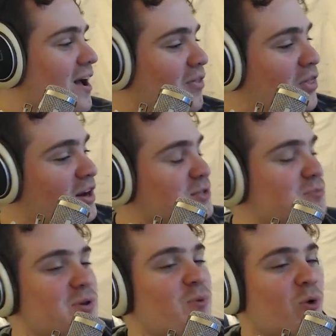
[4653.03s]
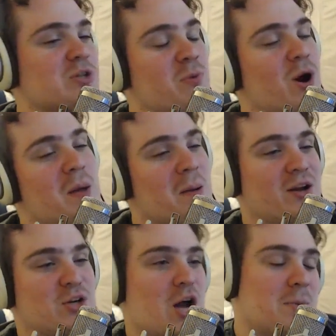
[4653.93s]
That is the worst part about my
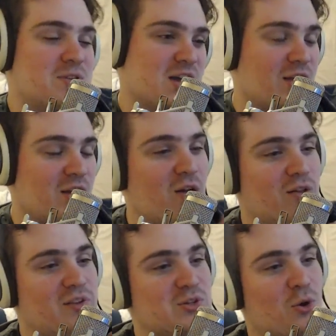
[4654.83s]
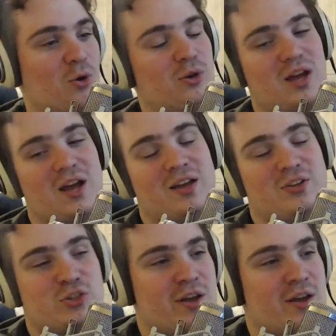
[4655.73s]
job, is telling all of these old guys